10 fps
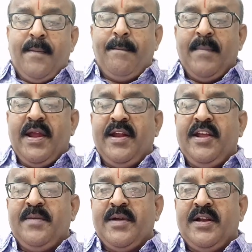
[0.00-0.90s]

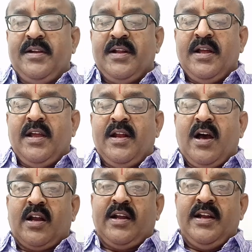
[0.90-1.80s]
management in
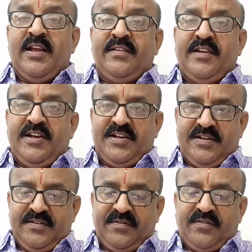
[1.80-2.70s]

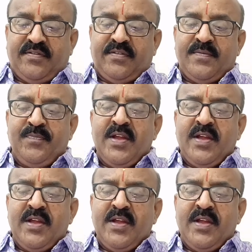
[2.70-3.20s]
organizations.